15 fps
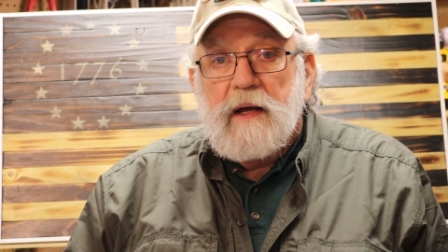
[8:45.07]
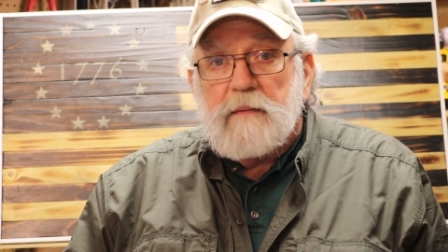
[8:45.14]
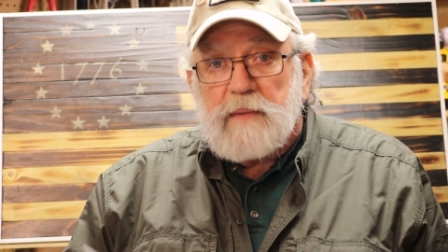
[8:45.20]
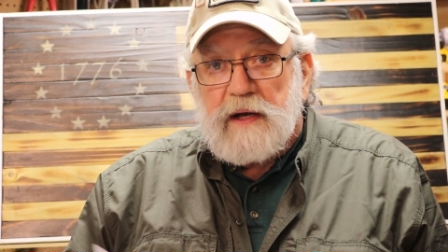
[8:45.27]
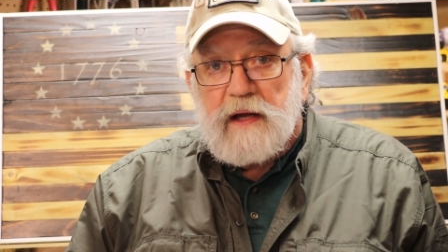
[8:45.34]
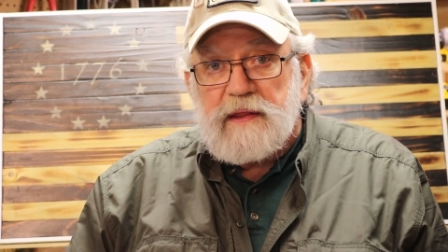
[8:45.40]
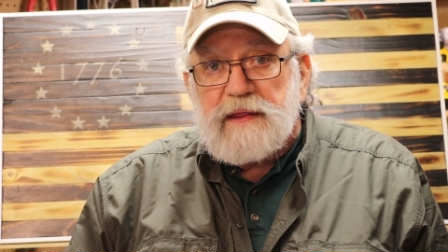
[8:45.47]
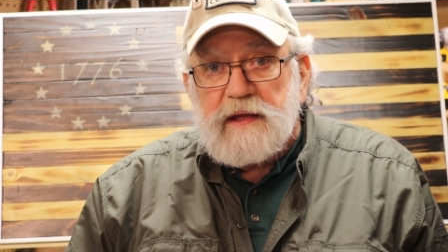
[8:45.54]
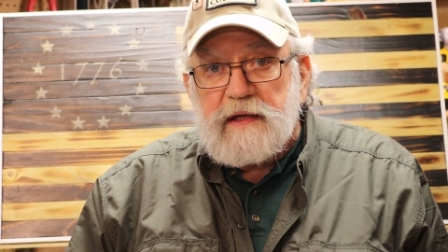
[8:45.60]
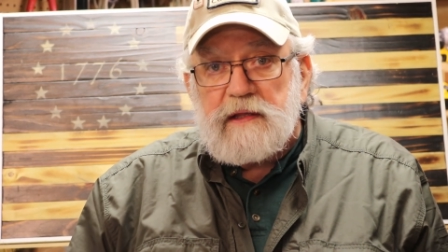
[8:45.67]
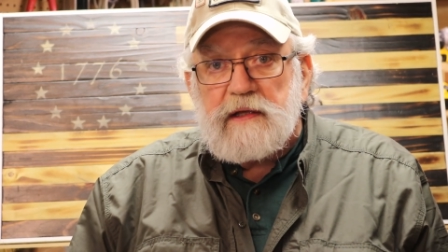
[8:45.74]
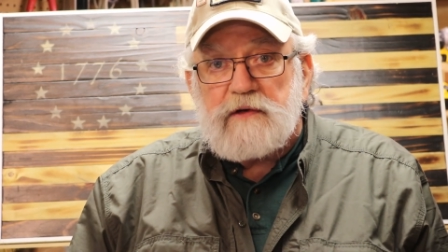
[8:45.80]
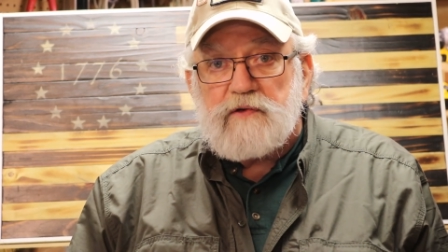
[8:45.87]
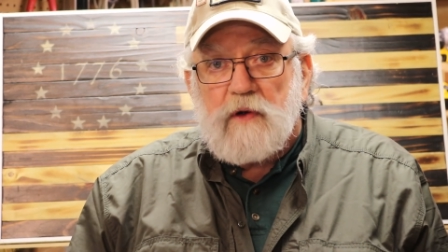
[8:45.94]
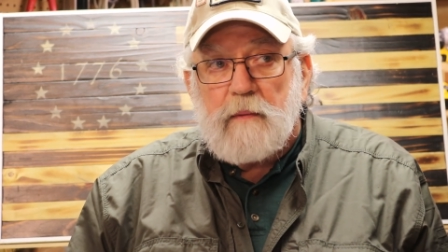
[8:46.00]
But I think
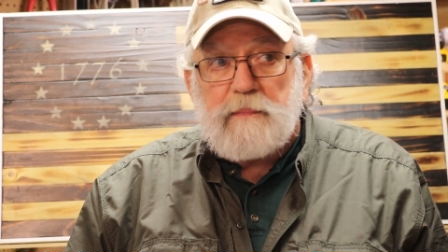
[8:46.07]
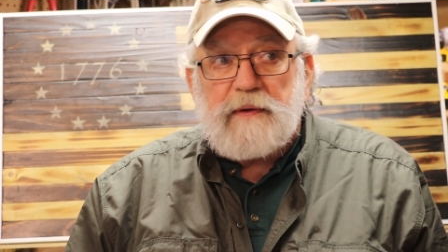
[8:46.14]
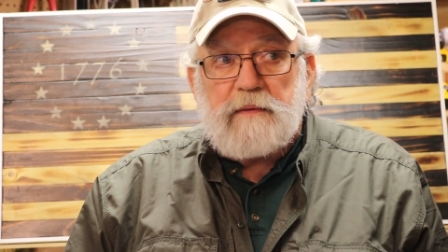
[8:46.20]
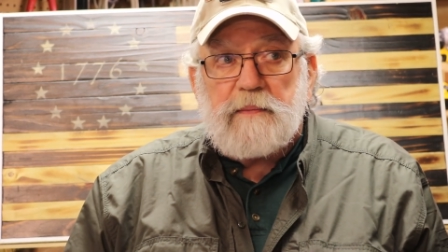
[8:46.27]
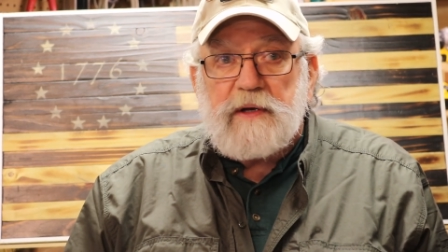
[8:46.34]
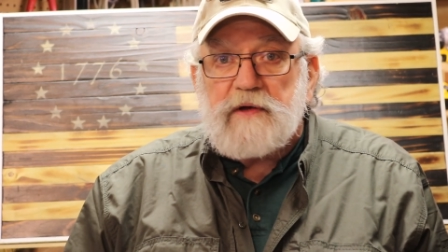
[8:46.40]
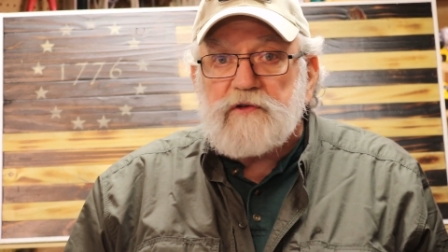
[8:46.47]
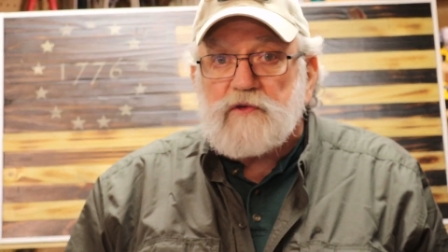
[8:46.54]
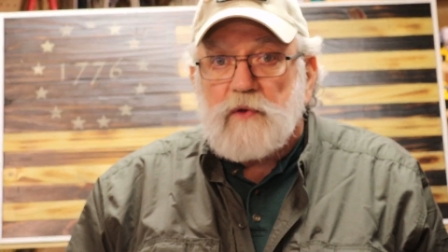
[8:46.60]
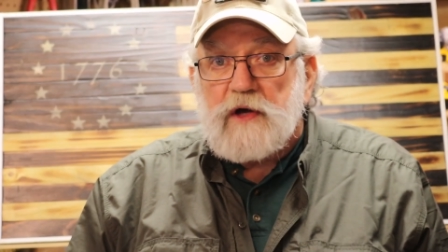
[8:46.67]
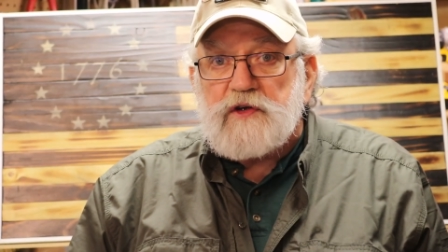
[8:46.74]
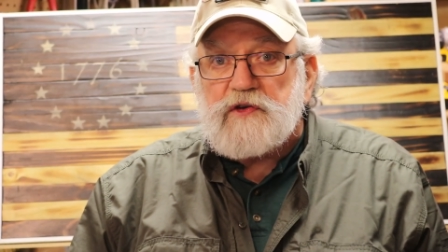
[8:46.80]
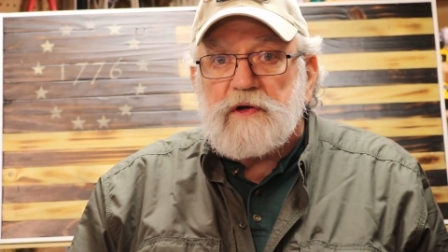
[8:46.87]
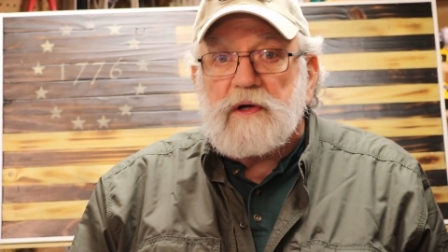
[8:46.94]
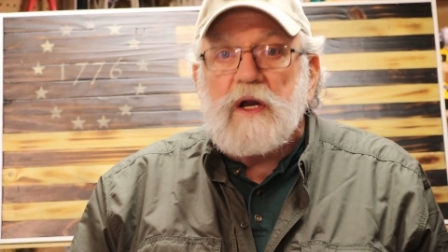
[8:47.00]
the Trump
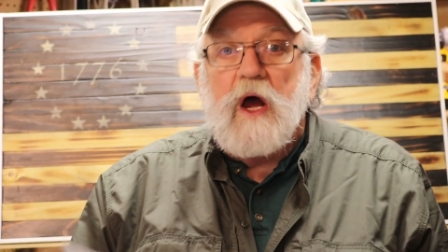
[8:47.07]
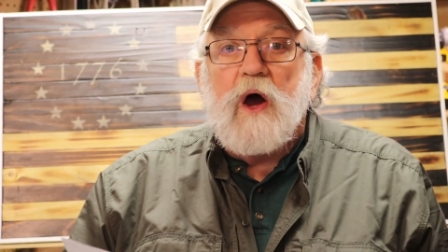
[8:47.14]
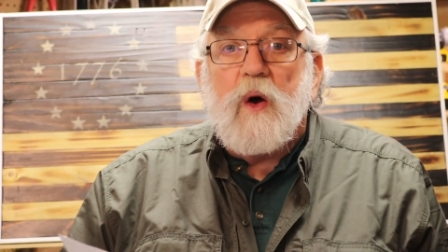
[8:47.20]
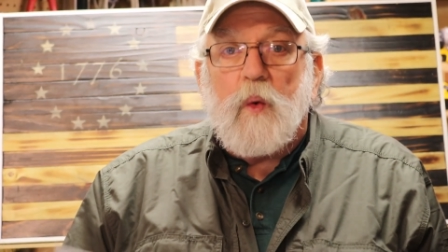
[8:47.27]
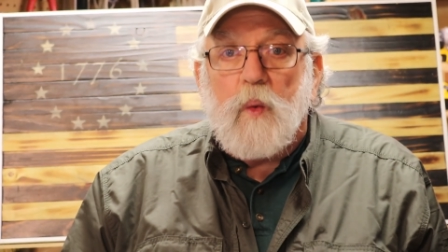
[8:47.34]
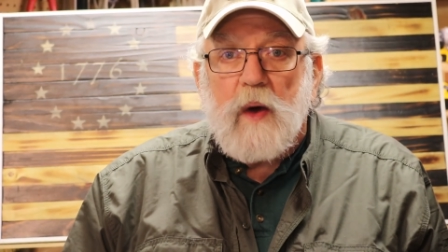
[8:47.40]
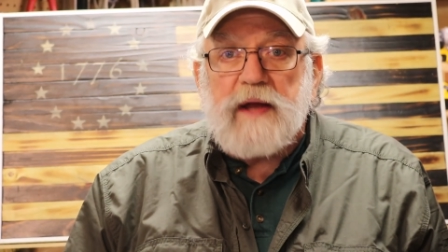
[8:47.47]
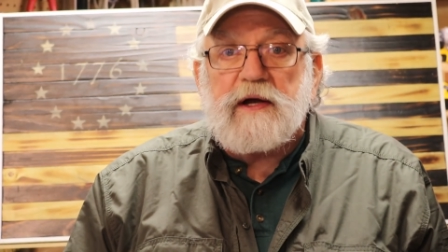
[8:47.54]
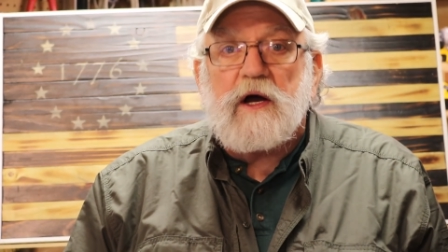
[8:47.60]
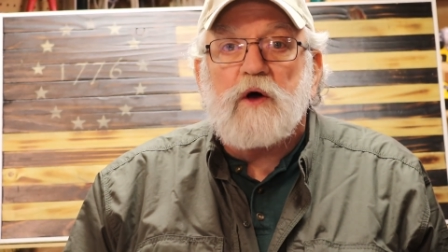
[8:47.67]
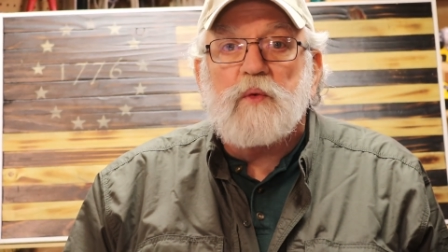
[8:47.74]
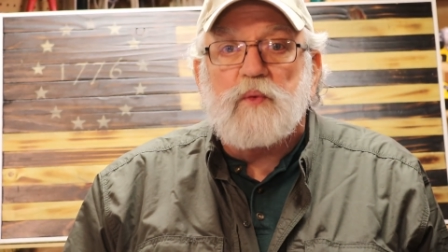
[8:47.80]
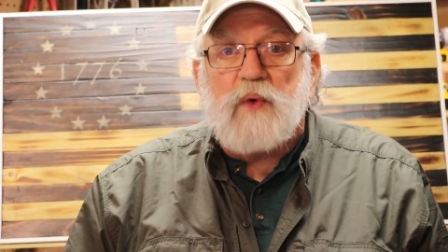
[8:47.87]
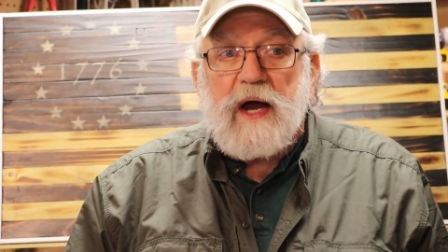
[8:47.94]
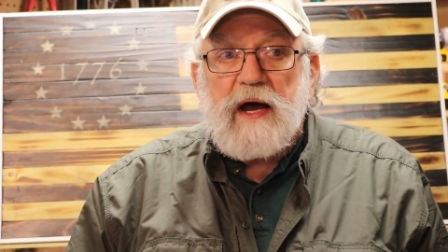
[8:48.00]
administration went
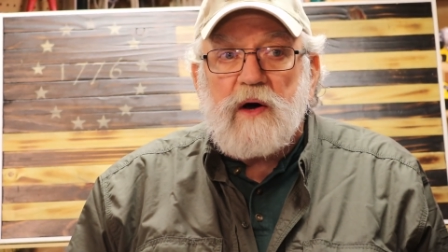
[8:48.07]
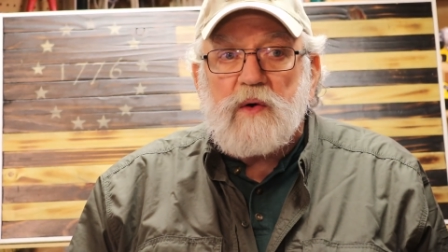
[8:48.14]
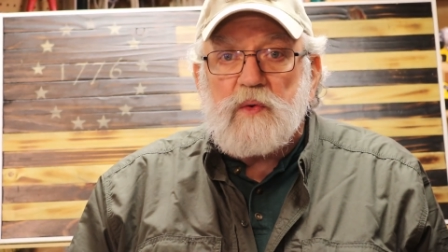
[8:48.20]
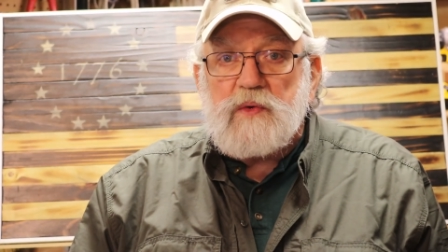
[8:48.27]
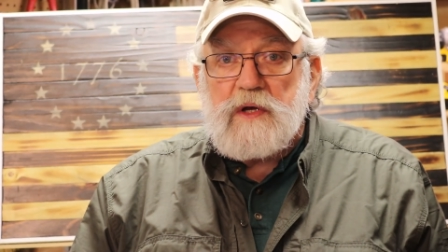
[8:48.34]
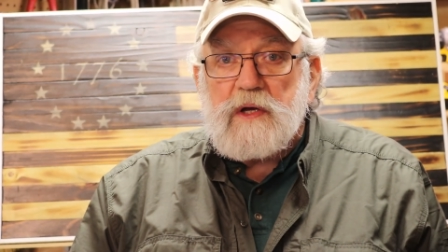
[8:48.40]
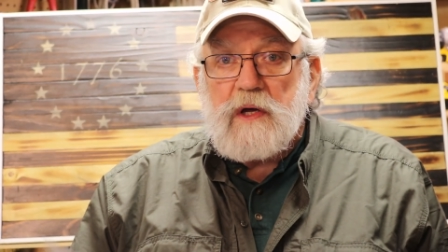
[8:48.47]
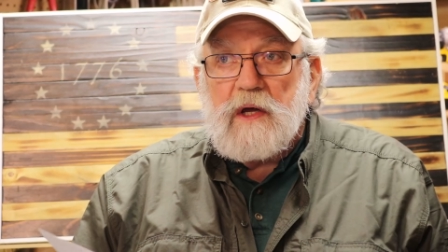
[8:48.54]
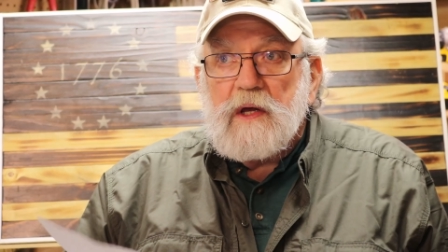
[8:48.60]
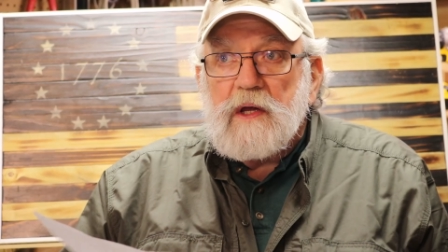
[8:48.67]
around,